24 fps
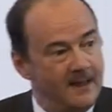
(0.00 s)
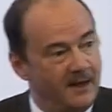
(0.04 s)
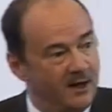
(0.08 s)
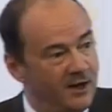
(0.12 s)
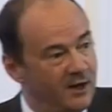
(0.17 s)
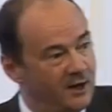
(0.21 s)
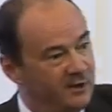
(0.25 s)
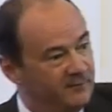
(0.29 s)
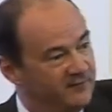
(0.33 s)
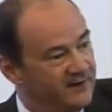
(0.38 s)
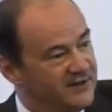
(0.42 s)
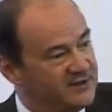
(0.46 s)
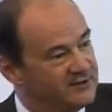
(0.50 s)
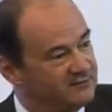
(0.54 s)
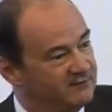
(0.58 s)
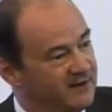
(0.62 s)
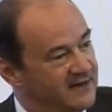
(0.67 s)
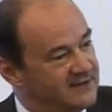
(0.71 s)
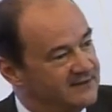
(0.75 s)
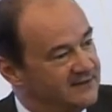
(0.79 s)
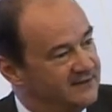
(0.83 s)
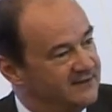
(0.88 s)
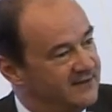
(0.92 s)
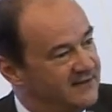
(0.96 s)
I hope, Vice
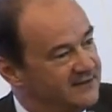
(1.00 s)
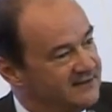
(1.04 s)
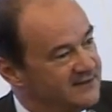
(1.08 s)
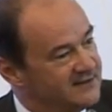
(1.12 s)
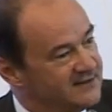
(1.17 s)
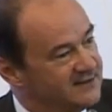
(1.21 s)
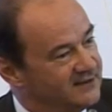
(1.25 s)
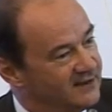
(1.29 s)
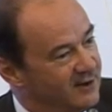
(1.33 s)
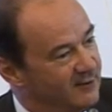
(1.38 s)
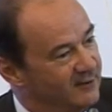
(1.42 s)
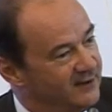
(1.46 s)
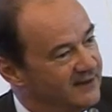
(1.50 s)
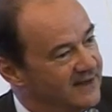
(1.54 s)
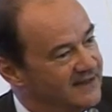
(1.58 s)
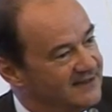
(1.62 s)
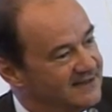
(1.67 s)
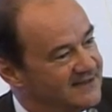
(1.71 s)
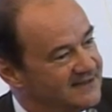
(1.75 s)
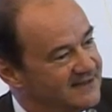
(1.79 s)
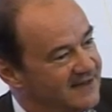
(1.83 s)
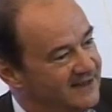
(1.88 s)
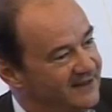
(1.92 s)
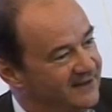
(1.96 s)
Rector, that doesn't go
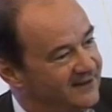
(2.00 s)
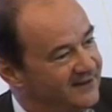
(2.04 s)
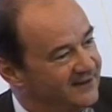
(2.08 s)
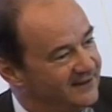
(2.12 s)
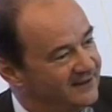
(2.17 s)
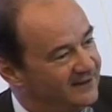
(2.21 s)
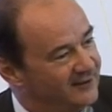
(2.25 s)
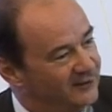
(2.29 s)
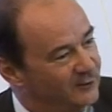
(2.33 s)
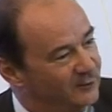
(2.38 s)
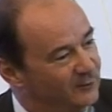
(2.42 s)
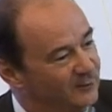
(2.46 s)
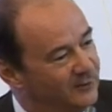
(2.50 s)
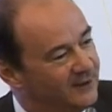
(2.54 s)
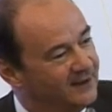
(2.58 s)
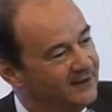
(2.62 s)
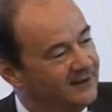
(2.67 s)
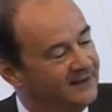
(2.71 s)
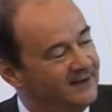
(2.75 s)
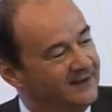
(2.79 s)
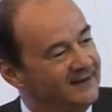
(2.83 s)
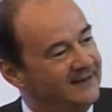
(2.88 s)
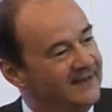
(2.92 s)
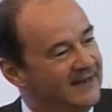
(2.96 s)
against anything that you
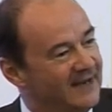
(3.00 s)
uh,